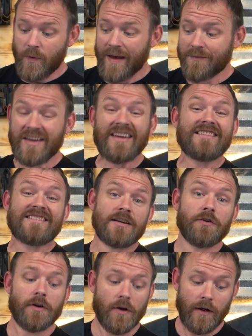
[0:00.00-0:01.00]
we have
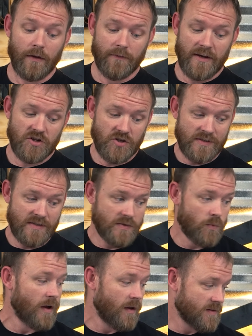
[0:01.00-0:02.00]
interior elevations as
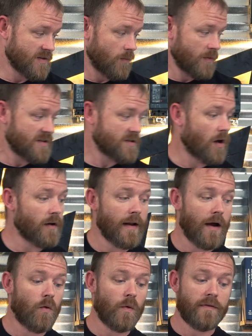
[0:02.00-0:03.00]
well. So we started
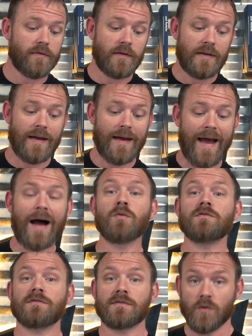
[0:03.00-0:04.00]
out with the
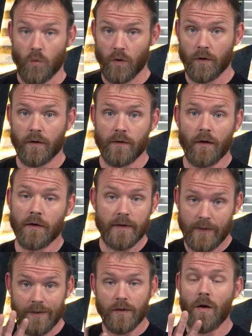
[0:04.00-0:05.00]
outdoor, or,
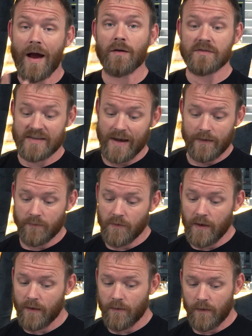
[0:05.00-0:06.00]
you know, outside of
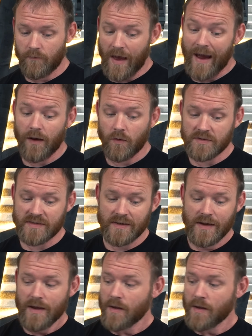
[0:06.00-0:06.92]
the house,